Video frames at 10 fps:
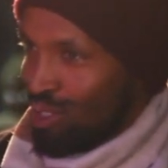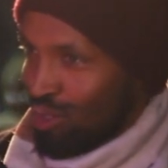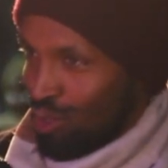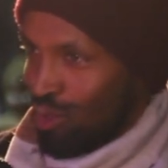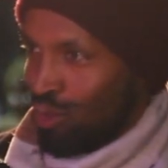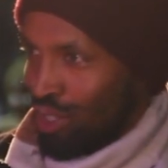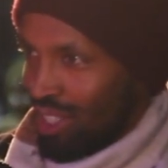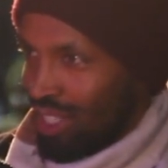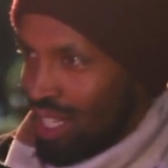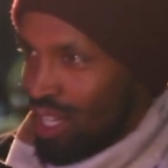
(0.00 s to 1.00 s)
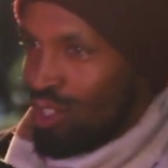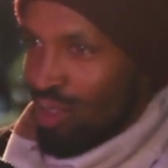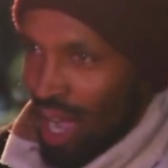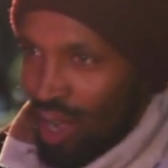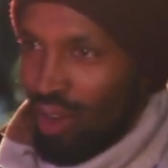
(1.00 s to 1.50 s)
is not in order.
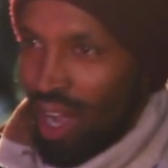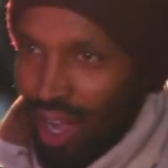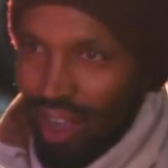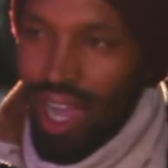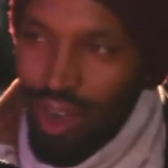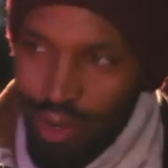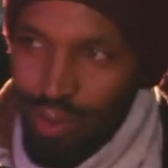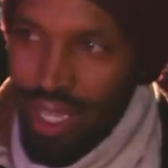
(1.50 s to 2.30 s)
So how do